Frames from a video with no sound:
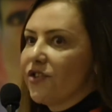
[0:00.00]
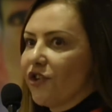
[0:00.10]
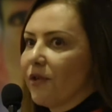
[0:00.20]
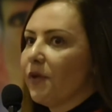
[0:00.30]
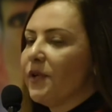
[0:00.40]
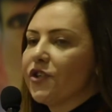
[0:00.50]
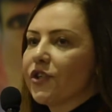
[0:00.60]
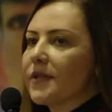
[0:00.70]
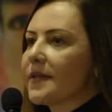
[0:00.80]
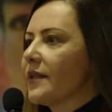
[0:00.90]
January,
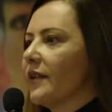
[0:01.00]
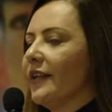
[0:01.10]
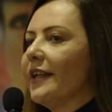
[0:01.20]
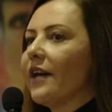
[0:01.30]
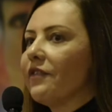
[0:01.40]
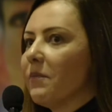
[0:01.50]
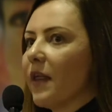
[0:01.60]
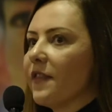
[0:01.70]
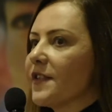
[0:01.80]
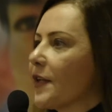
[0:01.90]
just 11 months